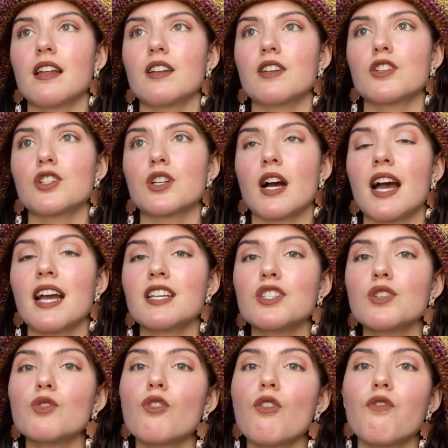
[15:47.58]
trying
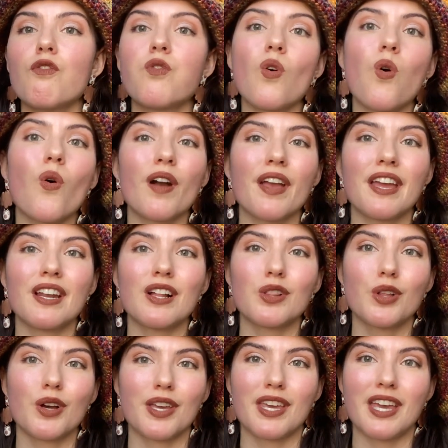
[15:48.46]
to avoid
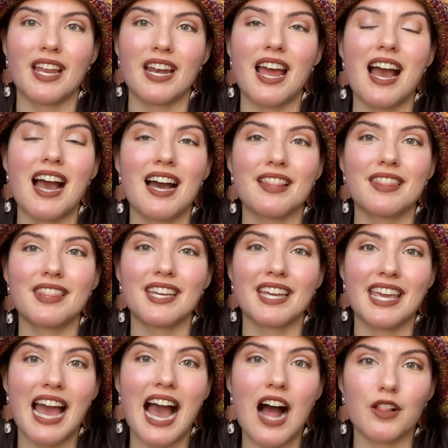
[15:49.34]
looking at the
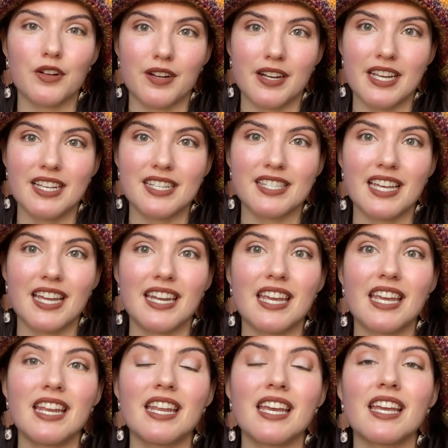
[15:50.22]
calories
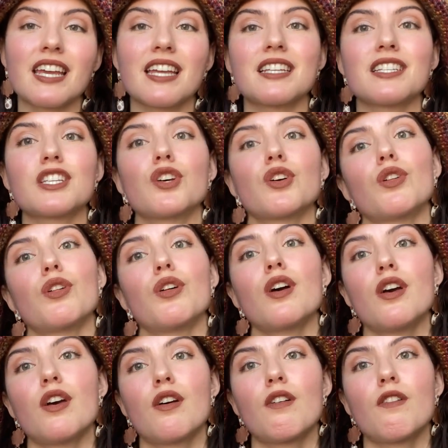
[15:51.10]
and eating until
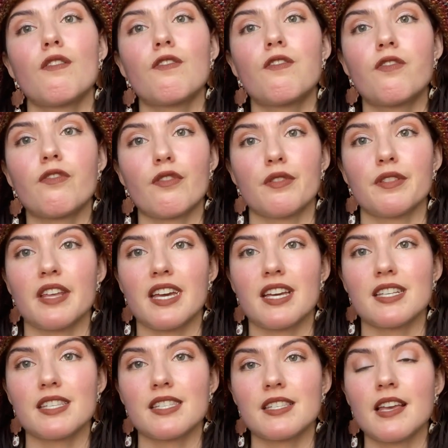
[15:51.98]

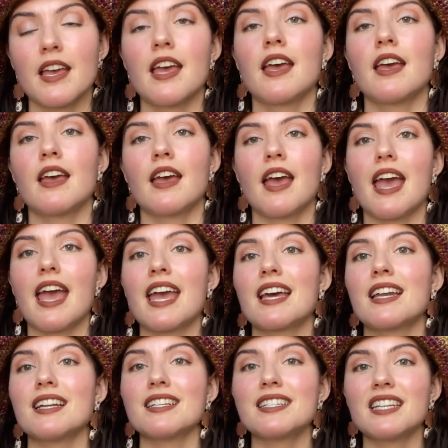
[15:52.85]
fullness.
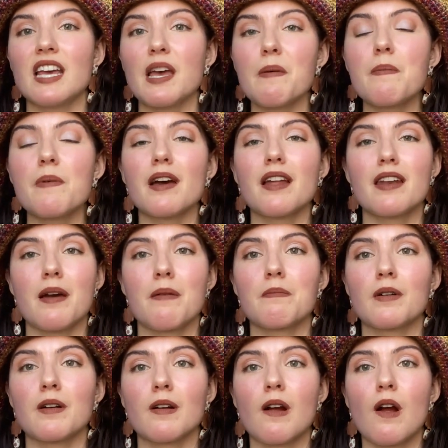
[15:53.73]
And tip
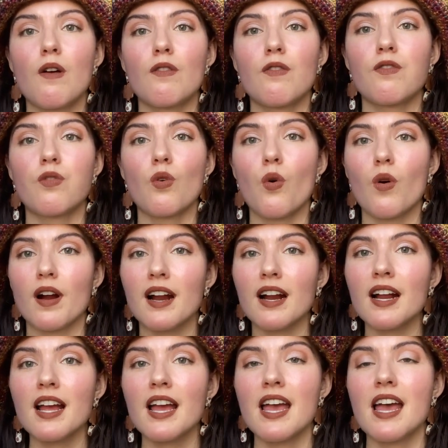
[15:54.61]
number
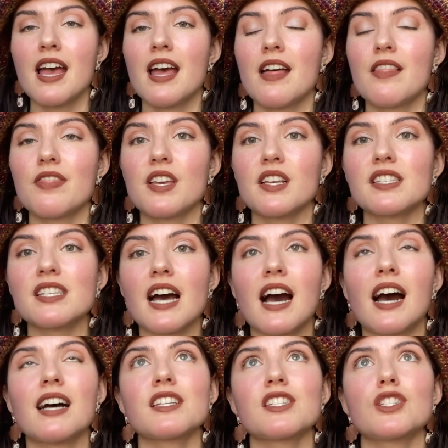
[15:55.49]
4, this
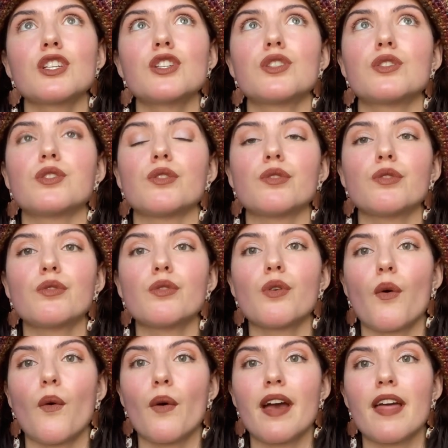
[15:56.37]
has to
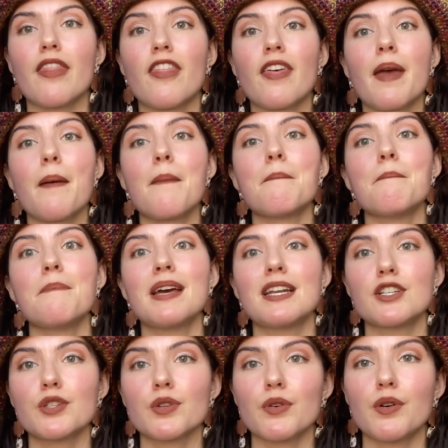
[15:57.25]
do with
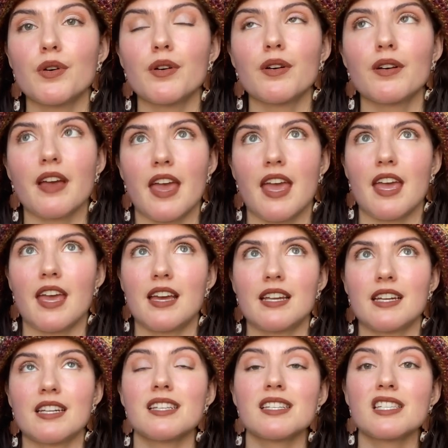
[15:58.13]
mental
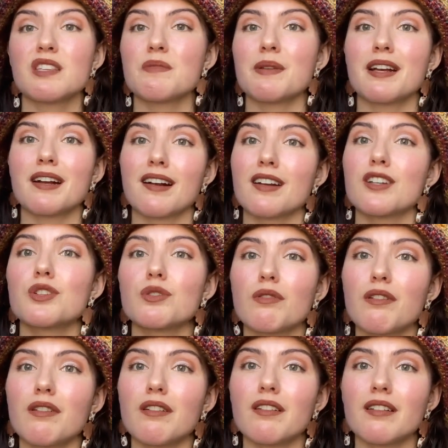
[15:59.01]
and
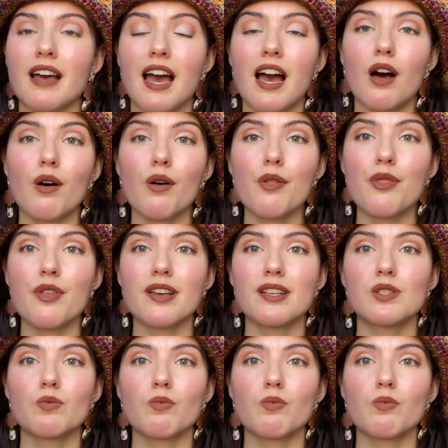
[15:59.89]
spiritual health as